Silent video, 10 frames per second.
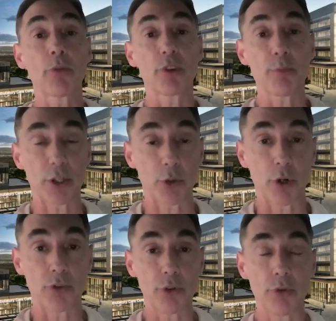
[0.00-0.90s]
with respect to
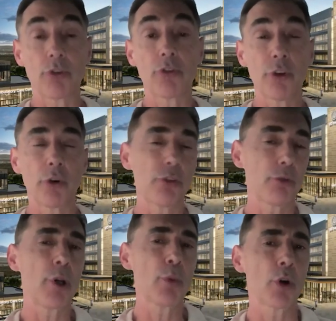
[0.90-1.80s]
our students? Those
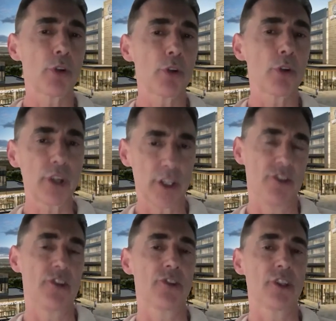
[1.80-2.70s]
three words
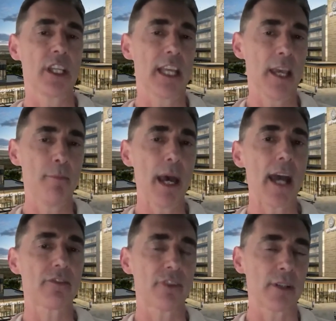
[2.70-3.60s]
consistently came
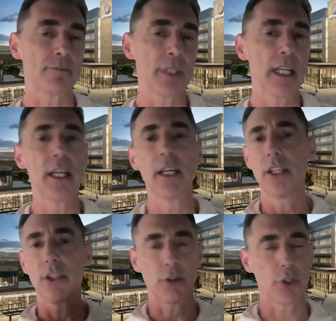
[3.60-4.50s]
back from,
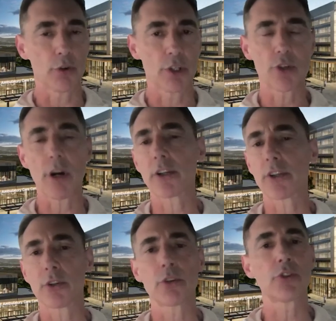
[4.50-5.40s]
your
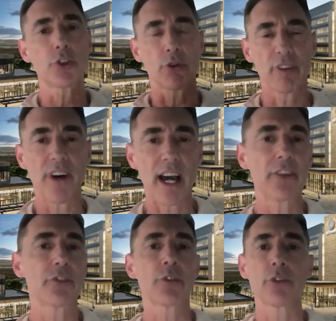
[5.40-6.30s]
instructors, your
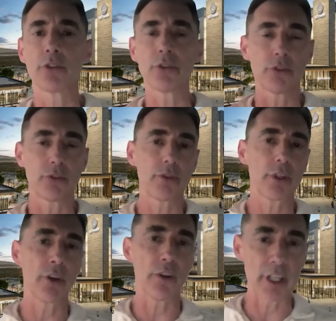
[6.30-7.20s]
advisors,
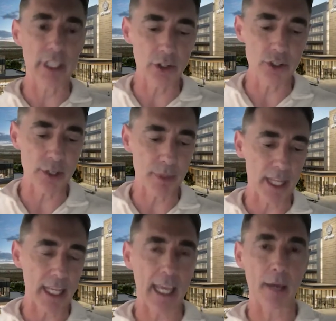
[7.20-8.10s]
the leadership at
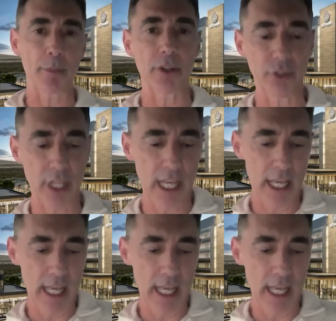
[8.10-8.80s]
the campus,